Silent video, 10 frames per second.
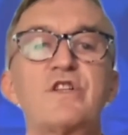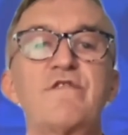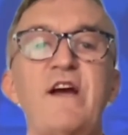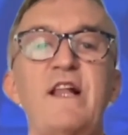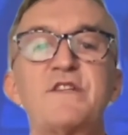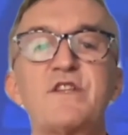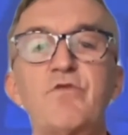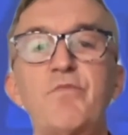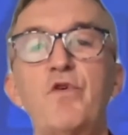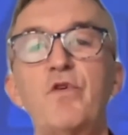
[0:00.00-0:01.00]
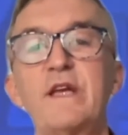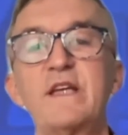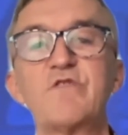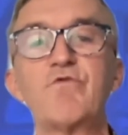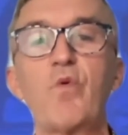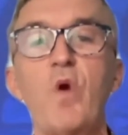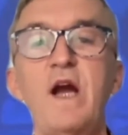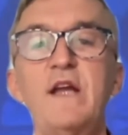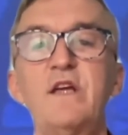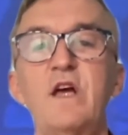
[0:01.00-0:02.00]
surveillance and reporting is
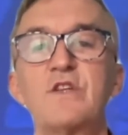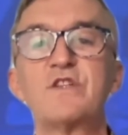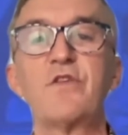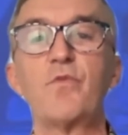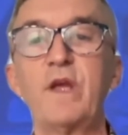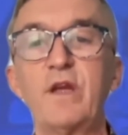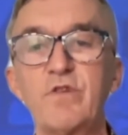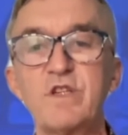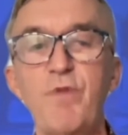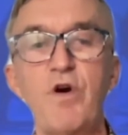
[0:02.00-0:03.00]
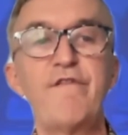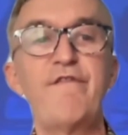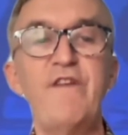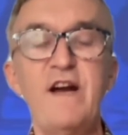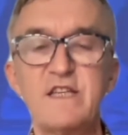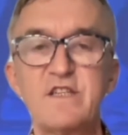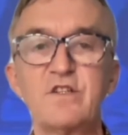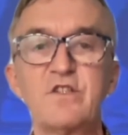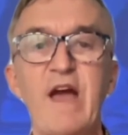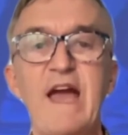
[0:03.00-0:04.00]
required so that we can respond faster
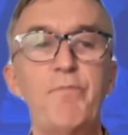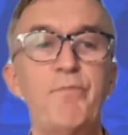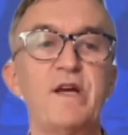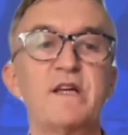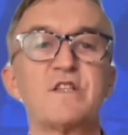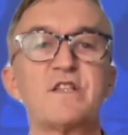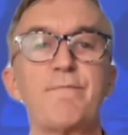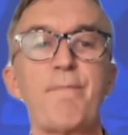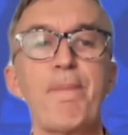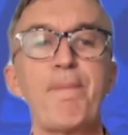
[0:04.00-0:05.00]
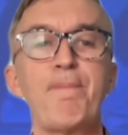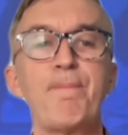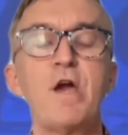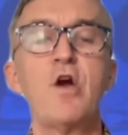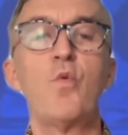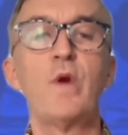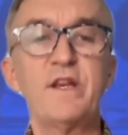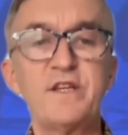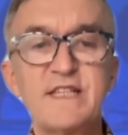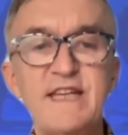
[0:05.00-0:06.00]
to outbreaks. We
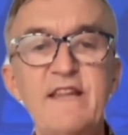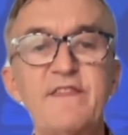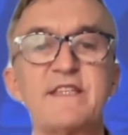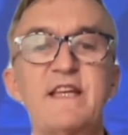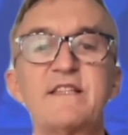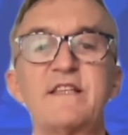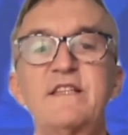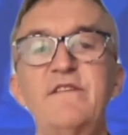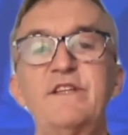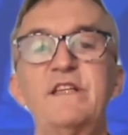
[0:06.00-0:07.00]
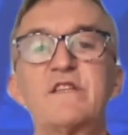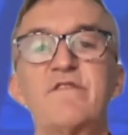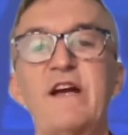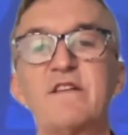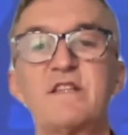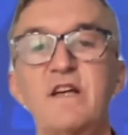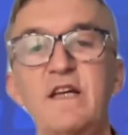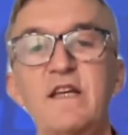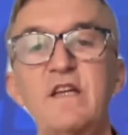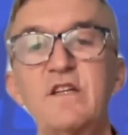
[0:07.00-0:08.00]
understand the sensitivities of
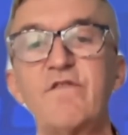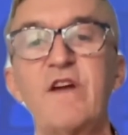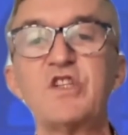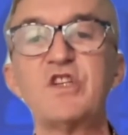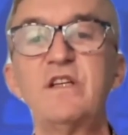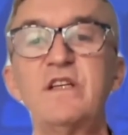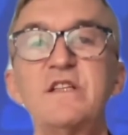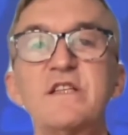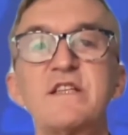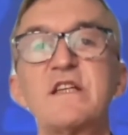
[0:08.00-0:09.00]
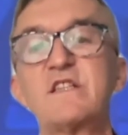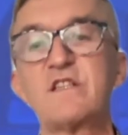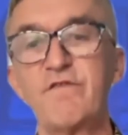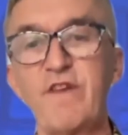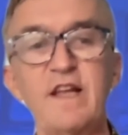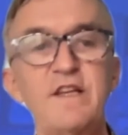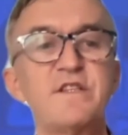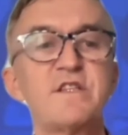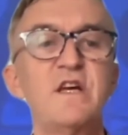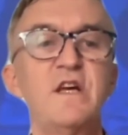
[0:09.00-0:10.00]
outside intervention in disease
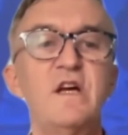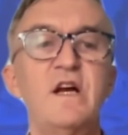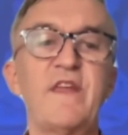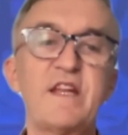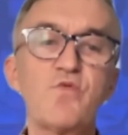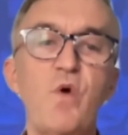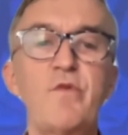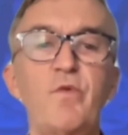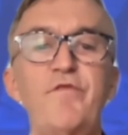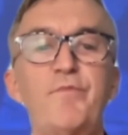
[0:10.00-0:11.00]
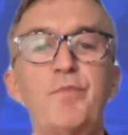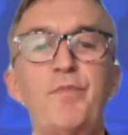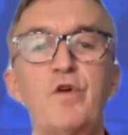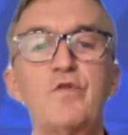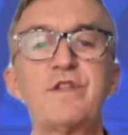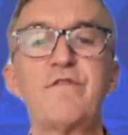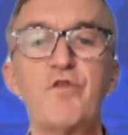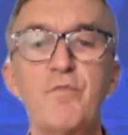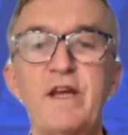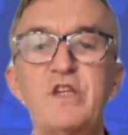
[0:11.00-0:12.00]
surveillance, and that is why we've proposed the
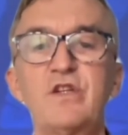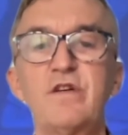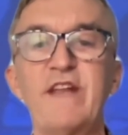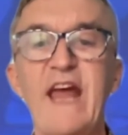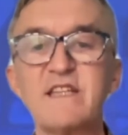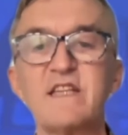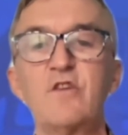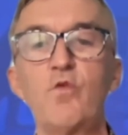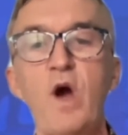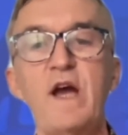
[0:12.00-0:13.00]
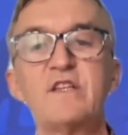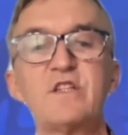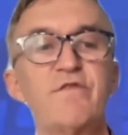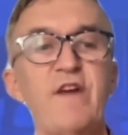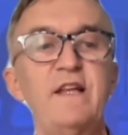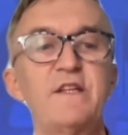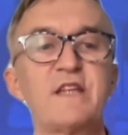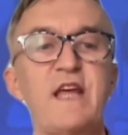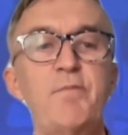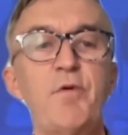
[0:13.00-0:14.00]
formation of an ASEAN-wide surveillance
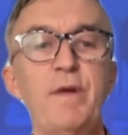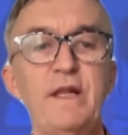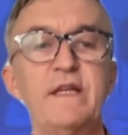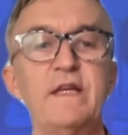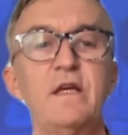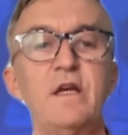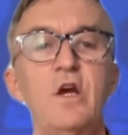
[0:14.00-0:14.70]
capability